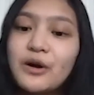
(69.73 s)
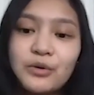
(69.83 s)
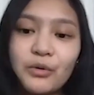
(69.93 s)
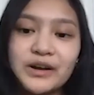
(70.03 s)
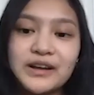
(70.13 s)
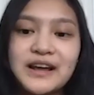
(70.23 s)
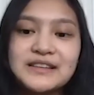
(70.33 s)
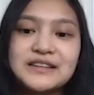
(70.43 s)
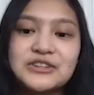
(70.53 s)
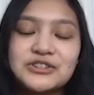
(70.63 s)
own
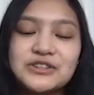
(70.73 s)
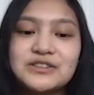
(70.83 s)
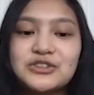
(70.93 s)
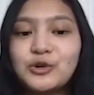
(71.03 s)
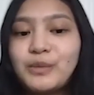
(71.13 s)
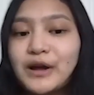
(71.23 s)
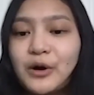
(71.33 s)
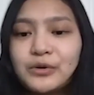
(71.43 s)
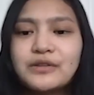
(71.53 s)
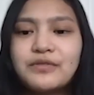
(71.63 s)
organizations, through my
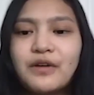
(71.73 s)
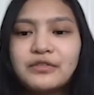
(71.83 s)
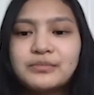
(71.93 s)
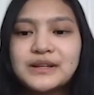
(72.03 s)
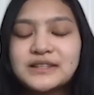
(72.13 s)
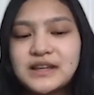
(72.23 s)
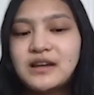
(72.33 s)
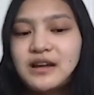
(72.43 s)
own involvements,